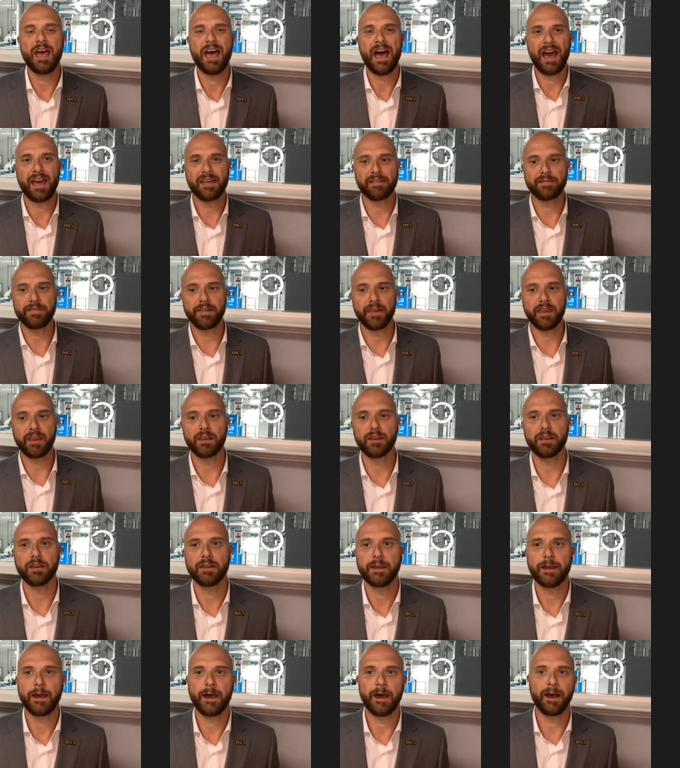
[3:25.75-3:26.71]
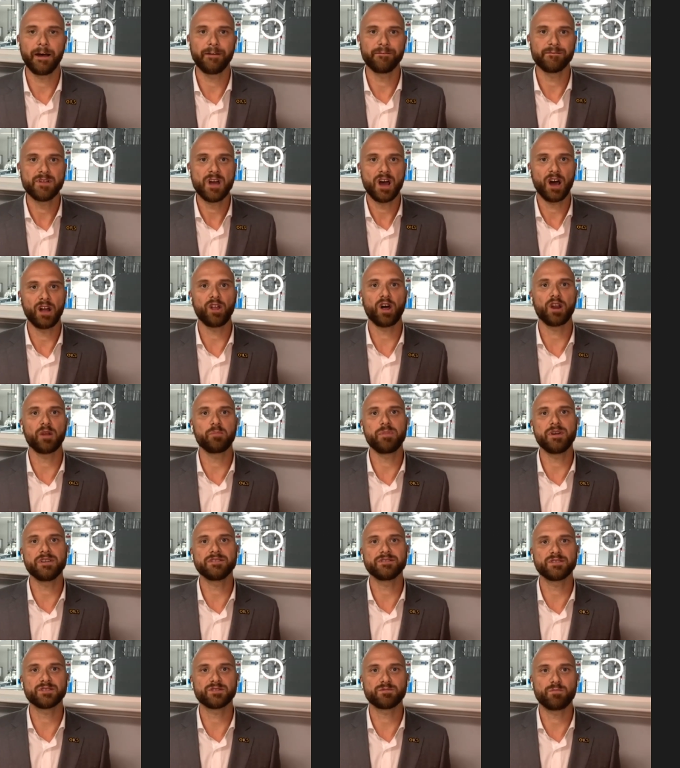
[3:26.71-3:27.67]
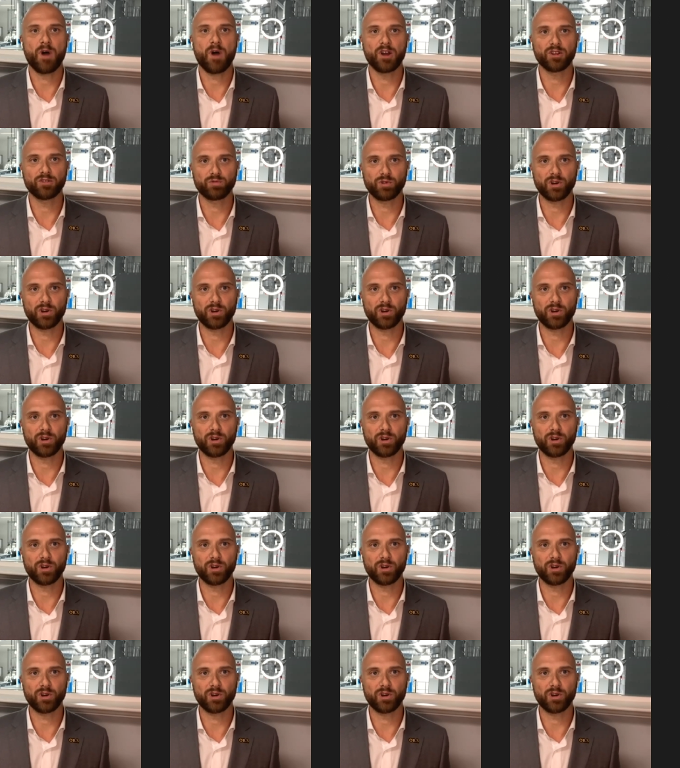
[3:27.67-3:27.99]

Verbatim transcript: I think, um, a lot of business models